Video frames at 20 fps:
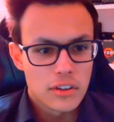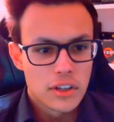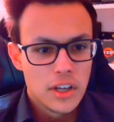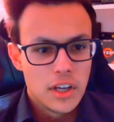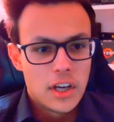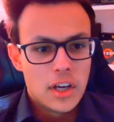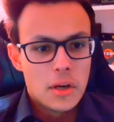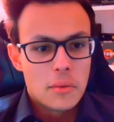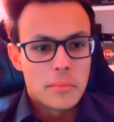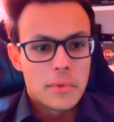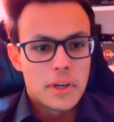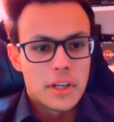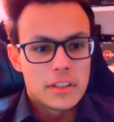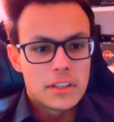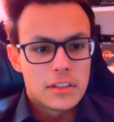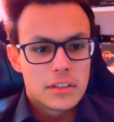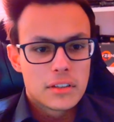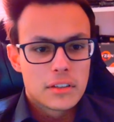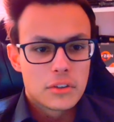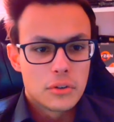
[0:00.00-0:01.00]
But
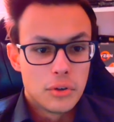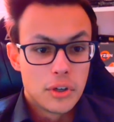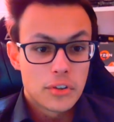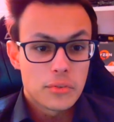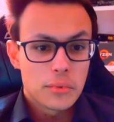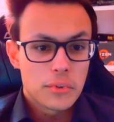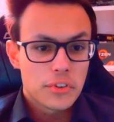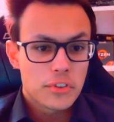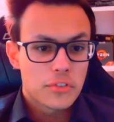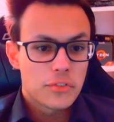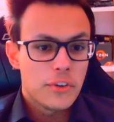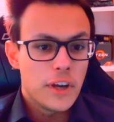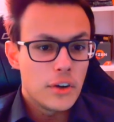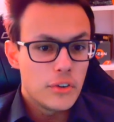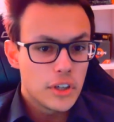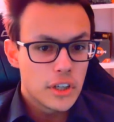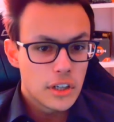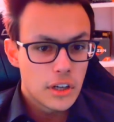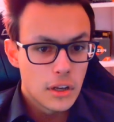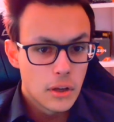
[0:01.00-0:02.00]
Christmas is very
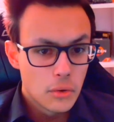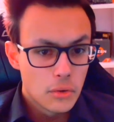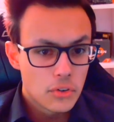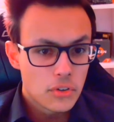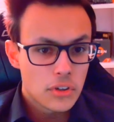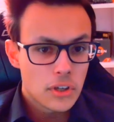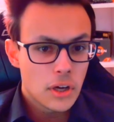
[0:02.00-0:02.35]
close now,